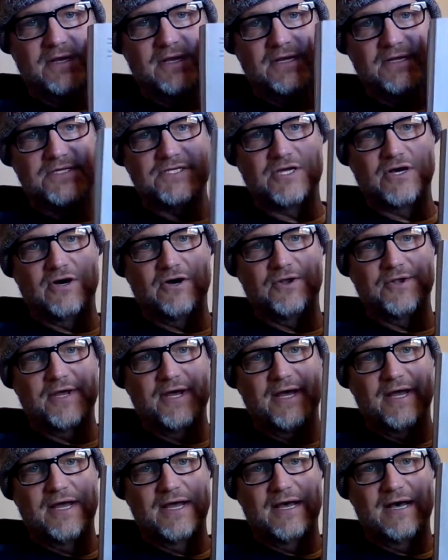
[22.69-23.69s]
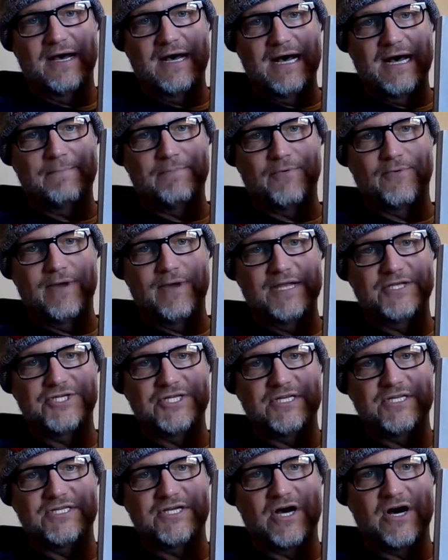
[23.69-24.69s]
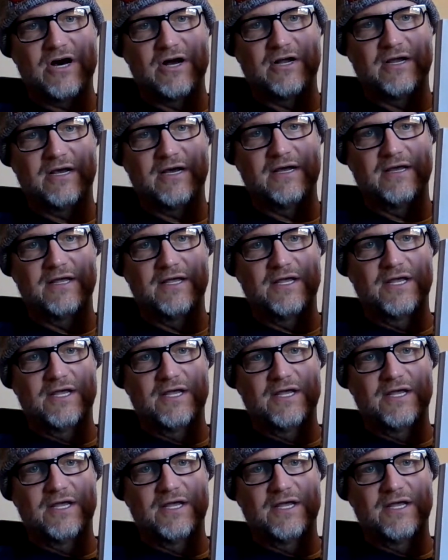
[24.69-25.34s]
It is called Operation Tonga,